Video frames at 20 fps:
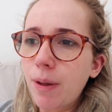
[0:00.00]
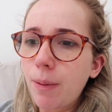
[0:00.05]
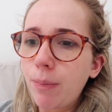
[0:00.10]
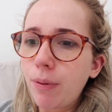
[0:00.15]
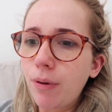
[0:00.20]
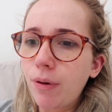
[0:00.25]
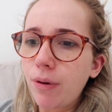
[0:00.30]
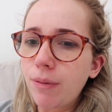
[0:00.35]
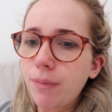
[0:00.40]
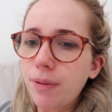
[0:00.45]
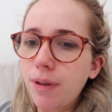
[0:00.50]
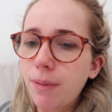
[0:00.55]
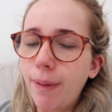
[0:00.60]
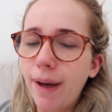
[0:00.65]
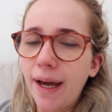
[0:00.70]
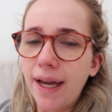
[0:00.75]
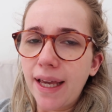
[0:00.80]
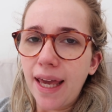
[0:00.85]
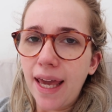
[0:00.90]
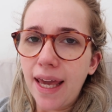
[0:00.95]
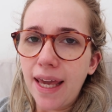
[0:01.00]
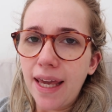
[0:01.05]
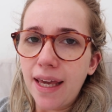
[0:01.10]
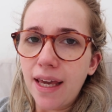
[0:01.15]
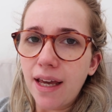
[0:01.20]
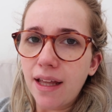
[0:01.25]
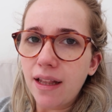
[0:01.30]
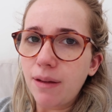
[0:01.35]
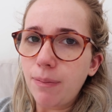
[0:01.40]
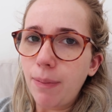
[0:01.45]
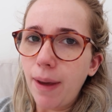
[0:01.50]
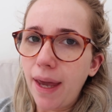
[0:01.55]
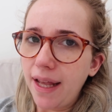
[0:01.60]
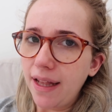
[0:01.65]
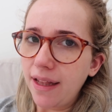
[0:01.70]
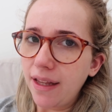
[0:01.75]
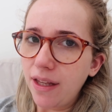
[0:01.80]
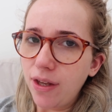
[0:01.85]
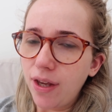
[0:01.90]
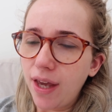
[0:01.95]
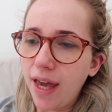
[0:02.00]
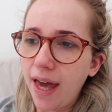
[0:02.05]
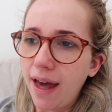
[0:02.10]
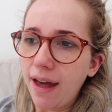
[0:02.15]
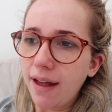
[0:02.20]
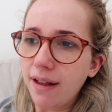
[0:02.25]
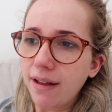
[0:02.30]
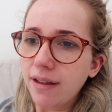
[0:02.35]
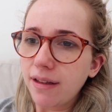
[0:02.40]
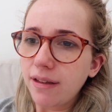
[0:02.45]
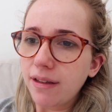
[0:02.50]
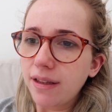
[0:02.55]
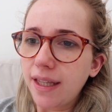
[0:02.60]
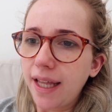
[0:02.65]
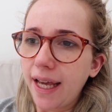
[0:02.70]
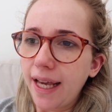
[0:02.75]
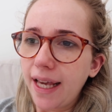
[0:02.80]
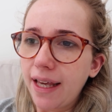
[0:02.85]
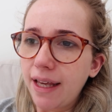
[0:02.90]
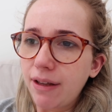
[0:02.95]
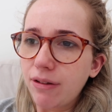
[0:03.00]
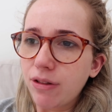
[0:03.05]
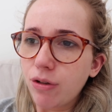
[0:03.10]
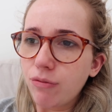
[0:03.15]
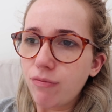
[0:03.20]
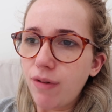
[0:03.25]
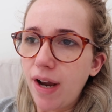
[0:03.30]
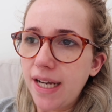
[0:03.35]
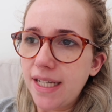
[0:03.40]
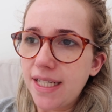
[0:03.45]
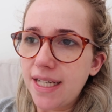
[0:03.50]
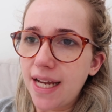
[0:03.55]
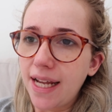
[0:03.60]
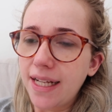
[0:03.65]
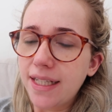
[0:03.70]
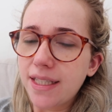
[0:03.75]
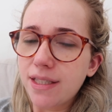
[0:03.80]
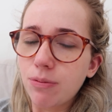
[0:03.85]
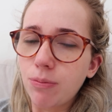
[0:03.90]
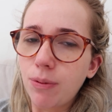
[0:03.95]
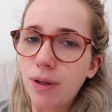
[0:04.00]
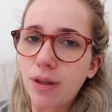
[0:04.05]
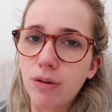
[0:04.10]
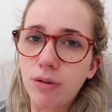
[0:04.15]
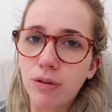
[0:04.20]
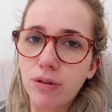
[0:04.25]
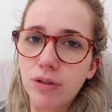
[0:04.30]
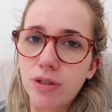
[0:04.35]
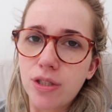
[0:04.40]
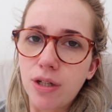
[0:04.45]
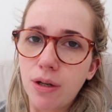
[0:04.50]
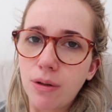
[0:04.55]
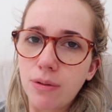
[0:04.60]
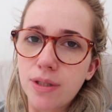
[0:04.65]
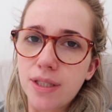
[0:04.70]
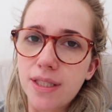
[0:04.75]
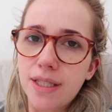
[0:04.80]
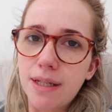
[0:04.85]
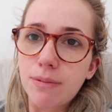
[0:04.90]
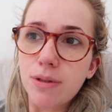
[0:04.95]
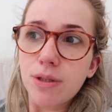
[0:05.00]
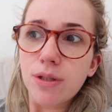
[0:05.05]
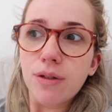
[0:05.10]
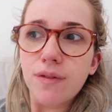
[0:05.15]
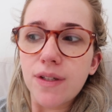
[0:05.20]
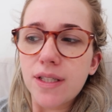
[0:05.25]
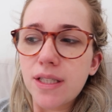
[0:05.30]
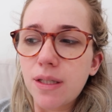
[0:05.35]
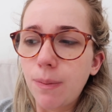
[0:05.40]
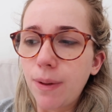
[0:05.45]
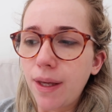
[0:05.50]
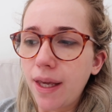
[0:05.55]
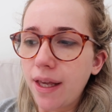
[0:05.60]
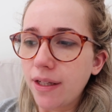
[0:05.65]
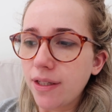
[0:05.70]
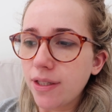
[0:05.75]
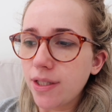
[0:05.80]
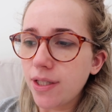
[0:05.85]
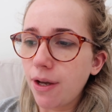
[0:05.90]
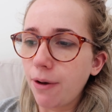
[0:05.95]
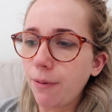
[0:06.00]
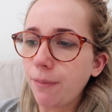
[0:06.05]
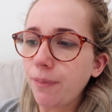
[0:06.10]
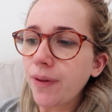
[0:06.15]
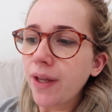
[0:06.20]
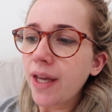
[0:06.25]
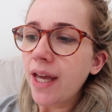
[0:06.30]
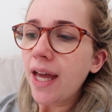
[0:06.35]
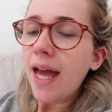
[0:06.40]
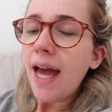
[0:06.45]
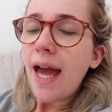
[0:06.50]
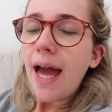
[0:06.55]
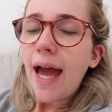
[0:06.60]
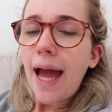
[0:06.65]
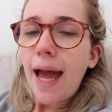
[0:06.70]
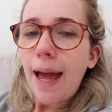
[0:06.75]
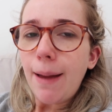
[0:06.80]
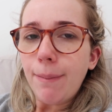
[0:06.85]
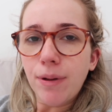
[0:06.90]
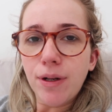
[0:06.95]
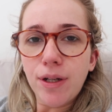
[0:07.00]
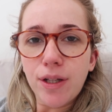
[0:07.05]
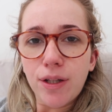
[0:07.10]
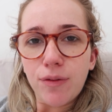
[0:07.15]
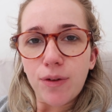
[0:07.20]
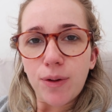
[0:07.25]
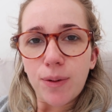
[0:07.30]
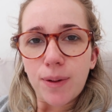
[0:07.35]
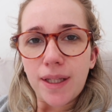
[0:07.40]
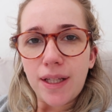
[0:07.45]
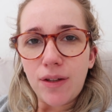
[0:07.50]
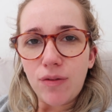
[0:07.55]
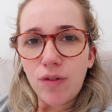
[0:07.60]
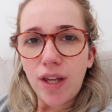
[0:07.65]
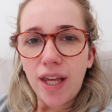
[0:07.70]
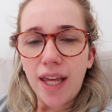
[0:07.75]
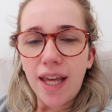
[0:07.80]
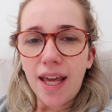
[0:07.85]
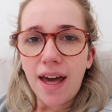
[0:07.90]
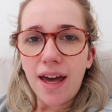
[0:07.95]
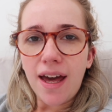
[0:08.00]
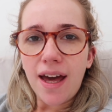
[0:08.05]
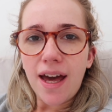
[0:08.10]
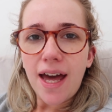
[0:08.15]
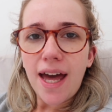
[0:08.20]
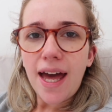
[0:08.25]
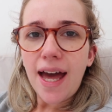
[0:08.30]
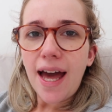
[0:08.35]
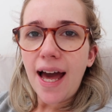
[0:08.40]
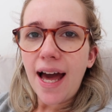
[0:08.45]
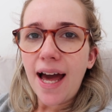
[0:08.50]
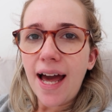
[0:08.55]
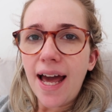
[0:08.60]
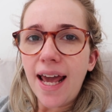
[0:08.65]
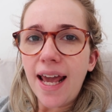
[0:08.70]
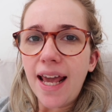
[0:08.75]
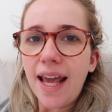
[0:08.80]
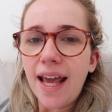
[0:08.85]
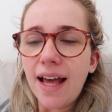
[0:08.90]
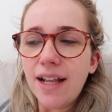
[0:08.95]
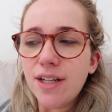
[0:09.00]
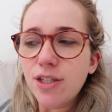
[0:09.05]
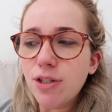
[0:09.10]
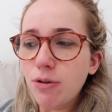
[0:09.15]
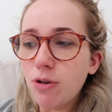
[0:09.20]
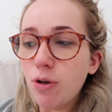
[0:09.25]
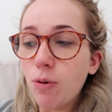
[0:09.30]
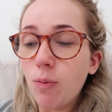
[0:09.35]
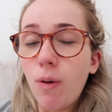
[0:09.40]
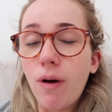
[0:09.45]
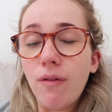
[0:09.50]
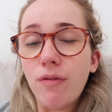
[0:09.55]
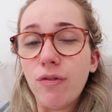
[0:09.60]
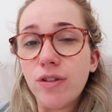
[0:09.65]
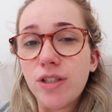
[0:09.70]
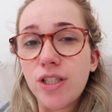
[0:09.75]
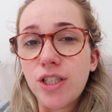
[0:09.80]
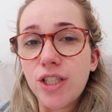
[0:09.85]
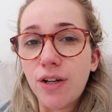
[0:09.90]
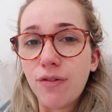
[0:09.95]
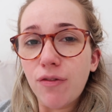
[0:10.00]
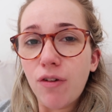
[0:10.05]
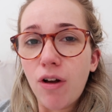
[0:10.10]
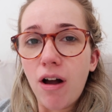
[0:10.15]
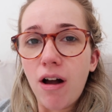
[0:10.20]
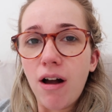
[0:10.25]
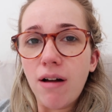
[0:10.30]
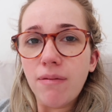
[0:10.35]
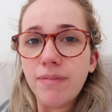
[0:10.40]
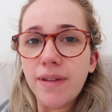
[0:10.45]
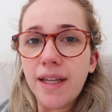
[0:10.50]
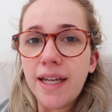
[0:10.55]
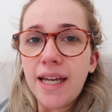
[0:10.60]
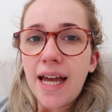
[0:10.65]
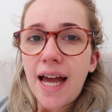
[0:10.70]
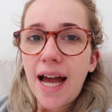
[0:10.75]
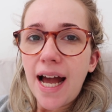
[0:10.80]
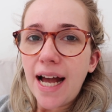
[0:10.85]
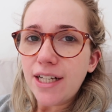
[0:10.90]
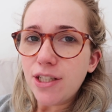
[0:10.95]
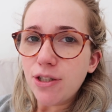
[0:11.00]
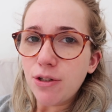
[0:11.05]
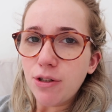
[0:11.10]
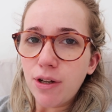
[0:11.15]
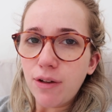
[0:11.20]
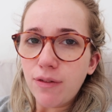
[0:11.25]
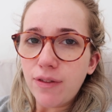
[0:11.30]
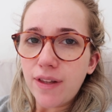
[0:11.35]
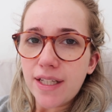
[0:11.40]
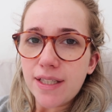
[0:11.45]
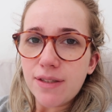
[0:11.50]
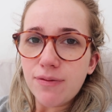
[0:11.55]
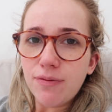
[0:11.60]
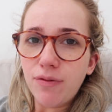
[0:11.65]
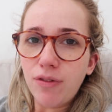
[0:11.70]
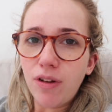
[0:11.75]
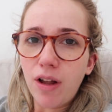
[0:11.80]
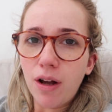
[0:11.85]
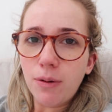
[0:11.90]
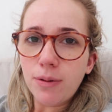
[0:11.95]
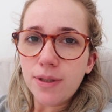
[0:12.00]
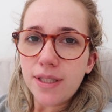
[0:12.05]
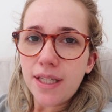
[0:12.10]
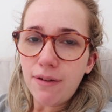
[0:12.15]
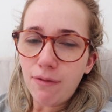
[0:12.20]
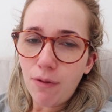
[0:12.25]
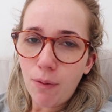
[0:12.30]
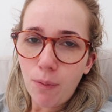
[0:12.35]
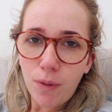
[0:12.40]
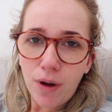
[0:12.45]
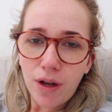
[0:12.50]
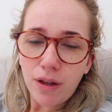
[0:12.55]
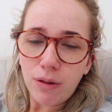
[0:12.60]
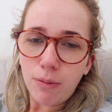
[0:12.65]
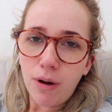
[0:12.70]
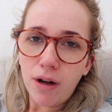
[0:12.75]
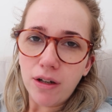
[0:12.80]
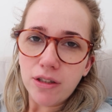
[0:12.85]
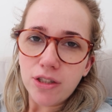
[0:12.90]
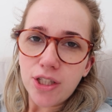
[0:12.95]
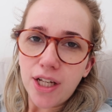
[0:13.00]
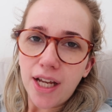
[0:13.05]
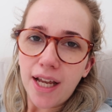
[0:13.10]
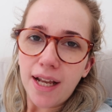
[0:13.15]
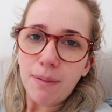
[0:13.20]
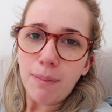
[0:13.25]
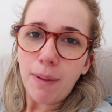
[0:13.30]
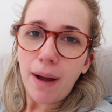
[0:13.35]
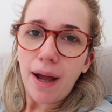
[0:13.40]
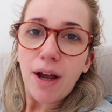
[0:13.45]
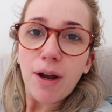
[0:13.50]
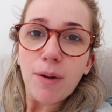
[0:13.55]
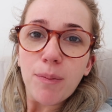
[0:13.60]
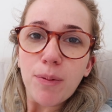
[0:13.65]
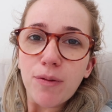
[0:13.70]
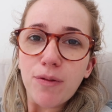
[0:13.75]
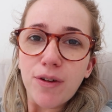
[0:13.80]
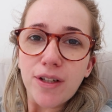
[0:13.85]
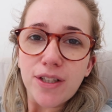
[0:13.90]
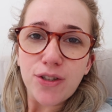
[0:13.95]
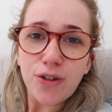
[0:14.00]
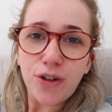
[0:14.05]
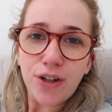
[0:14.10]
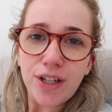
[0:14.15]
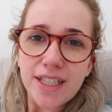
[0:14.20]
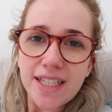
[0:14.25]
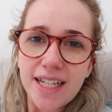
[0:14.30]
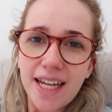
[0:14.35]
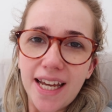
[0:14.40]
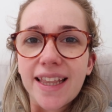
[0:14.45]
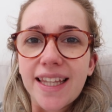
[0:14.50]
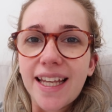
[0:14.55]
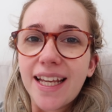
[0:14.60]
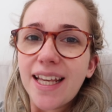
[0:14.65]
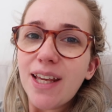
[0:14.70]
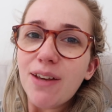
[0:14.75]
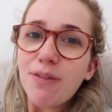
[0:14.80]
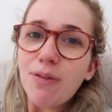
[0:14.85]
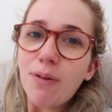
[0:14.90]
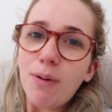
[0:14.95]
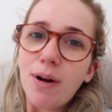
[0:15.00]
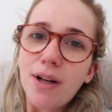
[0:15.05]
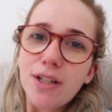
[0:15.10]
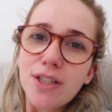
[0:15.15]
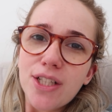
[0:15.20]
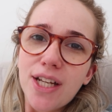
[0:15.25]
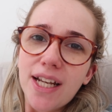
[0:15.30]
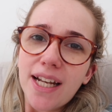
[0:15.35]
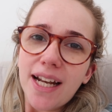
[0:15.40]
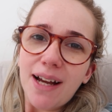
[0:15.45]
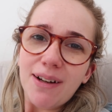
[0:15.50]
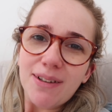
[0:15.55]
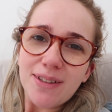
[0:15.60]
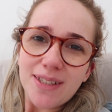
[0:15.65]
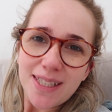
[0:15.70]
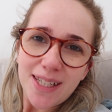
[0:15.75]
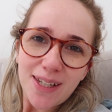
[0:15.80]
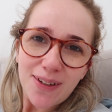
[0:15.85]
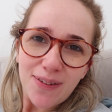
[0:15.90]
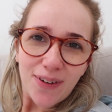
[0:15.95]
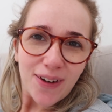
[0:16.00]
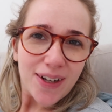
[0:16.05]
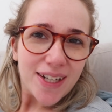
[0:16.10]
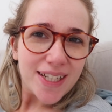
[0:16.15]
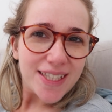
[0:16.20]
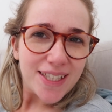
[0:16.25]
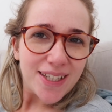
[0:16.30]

but the backache and the pain that you get, like, that radiates with gallstones, seems to have disappeared. So I'm going to love you and leave you here. I don't know what footage I've got. I don't know if this vlog was even worth watching, but I hope you've enjoyed it. Thank you for watching. I'll see you very